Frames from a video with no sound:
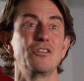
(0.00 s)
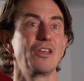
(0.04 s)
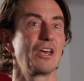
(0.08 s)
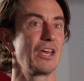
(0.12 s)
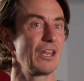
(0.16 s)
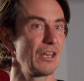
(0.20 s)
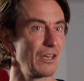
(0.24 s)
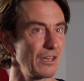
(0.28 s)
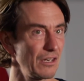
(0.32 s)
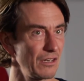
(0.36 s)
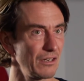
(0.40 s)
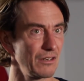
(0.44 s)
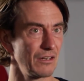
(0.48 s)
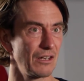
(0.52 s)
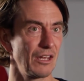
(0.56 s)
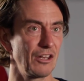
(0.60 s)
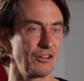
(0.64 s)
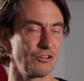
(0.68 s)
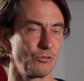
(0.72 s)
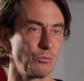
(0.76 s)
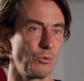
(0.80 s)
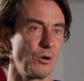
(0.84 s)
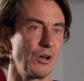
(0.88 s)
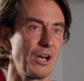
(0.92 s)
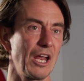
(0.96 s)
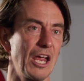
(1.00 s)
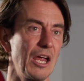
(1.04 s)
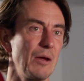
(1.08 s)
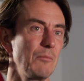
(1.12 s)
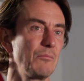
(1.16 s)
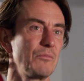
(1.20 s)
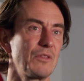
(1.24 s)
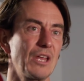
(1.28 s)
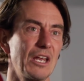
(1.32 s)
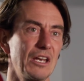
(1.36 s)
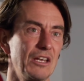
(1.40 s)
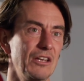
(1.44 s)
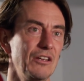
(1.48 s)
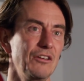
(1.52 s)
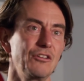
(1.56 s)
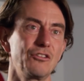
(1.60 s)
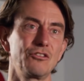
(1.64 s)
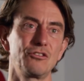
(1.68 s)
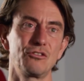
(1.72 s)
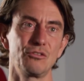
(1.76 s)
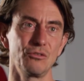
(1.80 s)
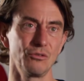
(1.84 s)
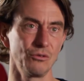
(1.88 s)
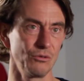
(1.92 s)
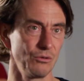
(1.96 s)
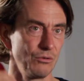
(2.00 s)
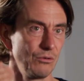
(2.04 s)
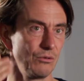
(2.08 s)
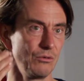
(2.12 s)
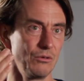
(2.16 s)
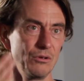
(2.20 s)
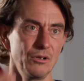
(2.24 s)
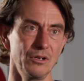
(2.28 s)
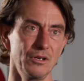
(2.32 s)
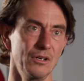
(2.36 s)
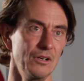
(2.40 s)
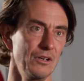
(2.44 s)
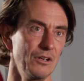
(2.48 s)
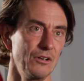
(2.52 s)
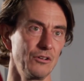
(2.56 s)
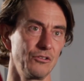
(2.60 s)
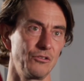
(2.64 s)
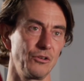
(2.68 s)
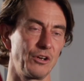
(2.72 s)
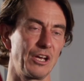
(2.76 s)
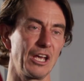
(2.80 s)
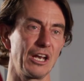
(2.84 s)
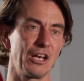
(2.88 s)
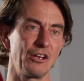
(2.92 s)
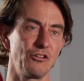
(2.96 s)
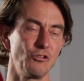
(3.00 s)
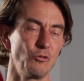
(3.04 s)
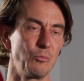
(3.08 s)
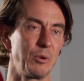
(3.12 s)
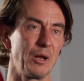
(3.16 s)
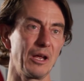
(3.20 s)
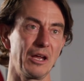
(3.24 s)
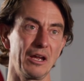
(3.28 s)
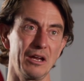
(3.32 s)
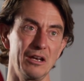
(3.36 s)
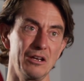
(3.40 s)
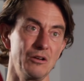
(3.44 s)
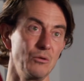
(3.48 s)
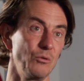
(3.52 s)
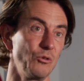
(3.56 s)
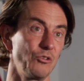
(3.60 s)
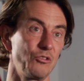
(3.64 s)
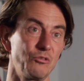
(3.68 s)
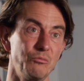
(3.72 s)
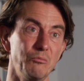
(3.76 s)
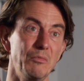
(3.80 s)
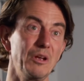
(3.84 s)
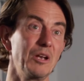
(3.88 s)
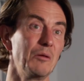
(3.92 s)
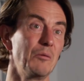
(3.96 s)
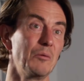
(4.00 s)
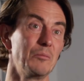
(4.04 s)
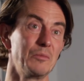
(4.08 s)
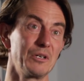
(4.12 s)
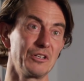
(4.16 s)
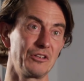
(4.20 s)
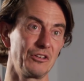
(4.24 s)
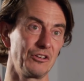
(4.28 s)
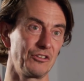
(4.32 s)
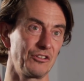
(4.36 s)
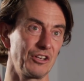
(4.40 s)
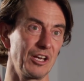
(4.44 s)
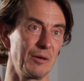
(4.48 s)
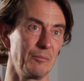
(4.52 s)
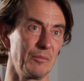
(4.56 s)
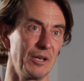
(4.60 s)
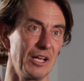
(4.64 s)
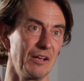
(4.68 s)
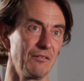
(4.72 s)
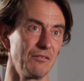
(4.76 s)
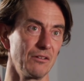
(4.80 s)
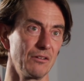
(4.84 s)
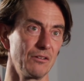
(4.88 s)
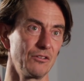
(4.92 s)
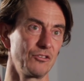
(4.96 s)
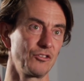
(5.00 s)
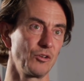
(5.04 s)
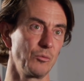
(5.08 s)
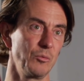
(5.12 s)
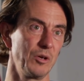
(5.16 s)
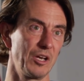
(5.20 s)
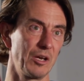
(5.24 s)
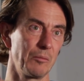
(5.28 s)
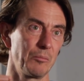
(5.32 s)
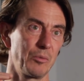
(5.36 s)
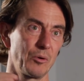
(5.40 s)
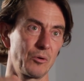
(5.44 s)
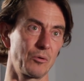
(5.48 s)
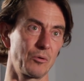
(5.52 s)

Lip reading: then there's one aim, that is to get a new player in who's minimum at the same level so we can